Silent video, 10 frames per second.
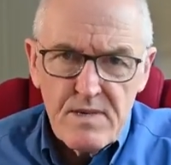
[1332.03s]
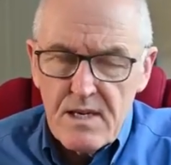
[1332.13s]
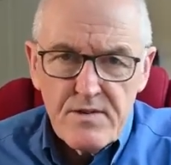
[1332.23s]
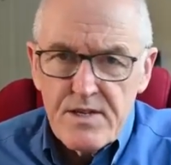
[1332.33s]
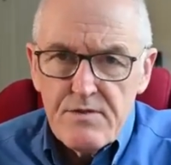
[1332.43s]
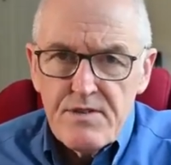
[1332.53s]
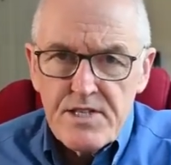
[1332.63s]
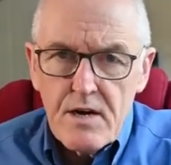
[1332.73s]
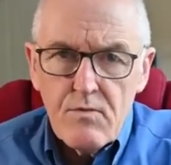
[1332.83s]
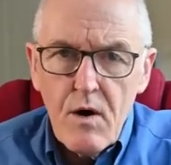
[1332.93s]
you know, there
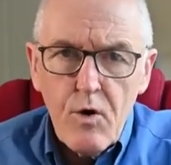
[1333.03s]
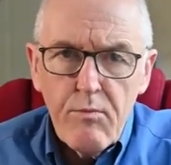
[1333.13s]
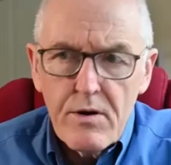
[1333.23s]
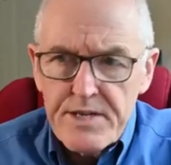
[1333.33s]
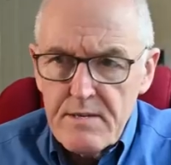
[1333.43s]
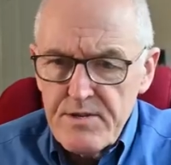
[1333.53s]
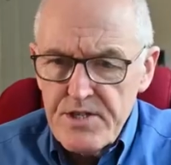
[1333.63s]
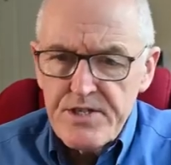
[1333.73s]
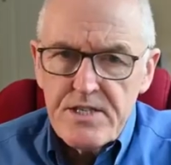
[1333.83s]
is no whole body images.